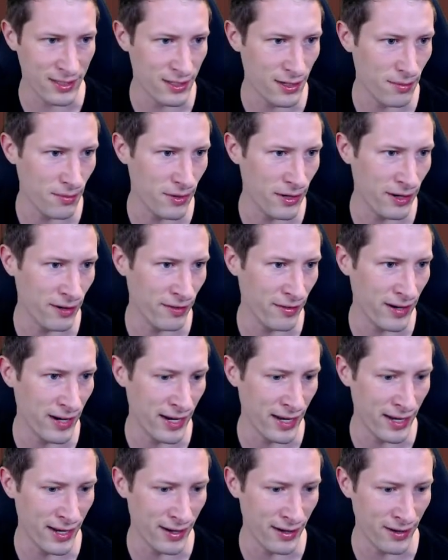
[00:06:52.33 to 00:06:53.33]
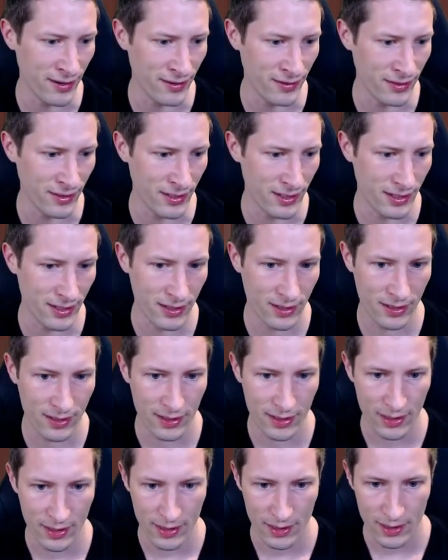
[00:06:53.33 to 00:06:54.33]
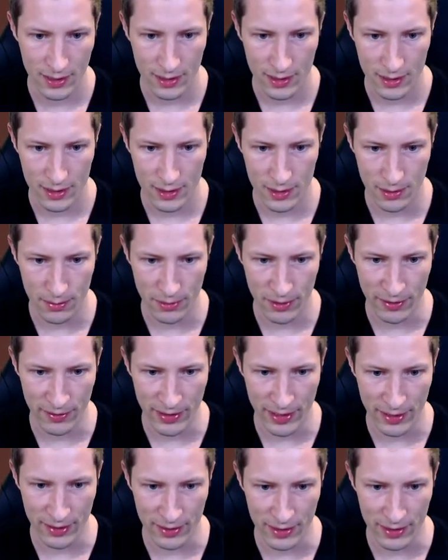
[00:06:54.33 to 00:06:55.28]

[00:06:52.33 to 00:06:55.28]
Somewhere around, somewhere around